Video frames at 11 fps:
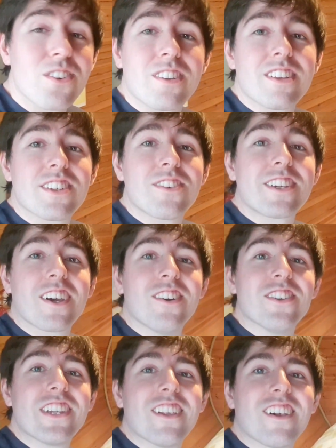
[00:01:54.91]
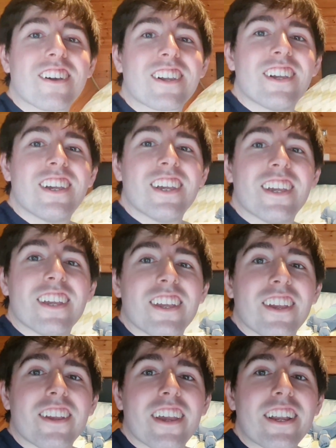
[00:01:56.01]
so cosy, look.
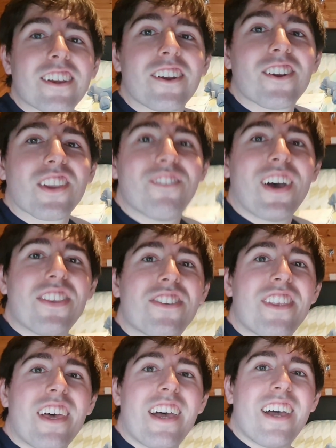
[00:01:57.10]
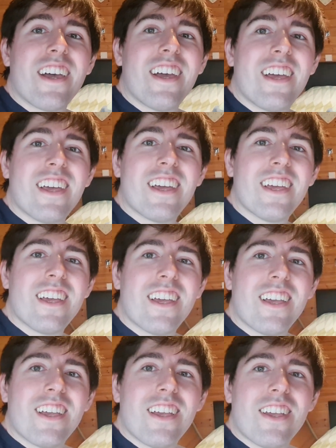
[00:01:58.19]
There you go, got the beds there.
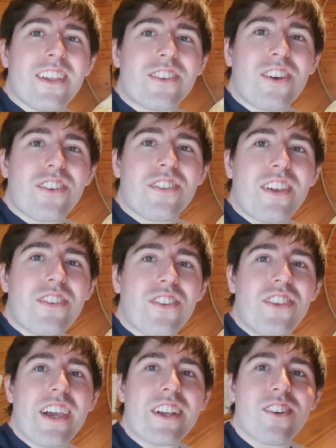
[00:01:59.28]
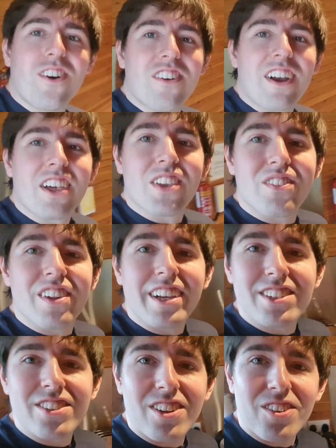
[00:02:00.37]
It's got some nice little decor around the place.
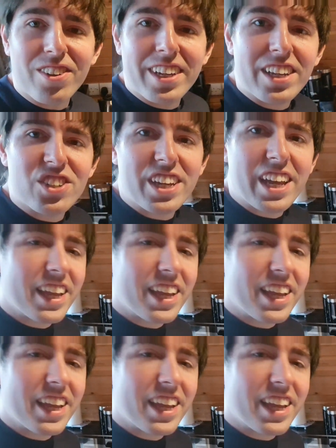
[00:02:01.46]
We've got a little kitchenette